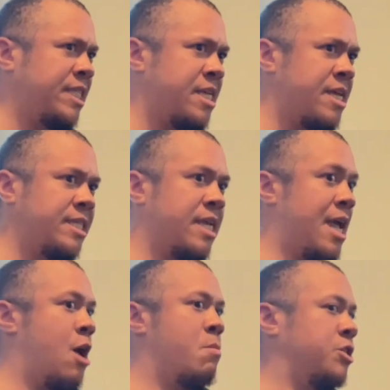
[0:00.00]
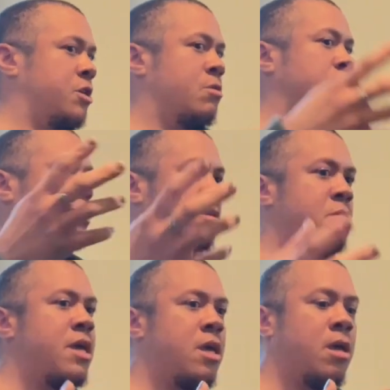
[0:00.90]
it is and how much goes into
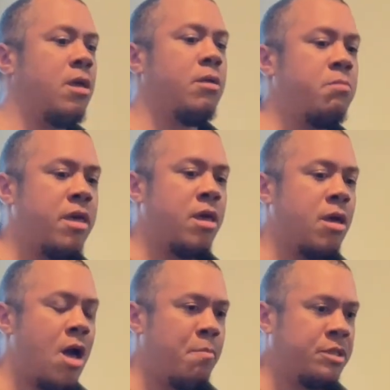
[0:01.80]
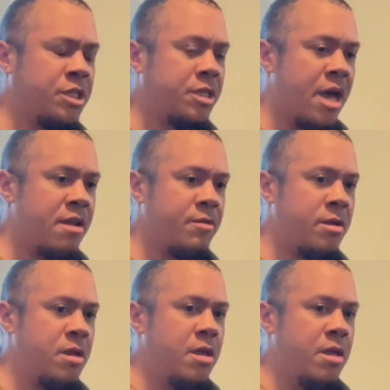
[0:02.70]
making a composition out of it.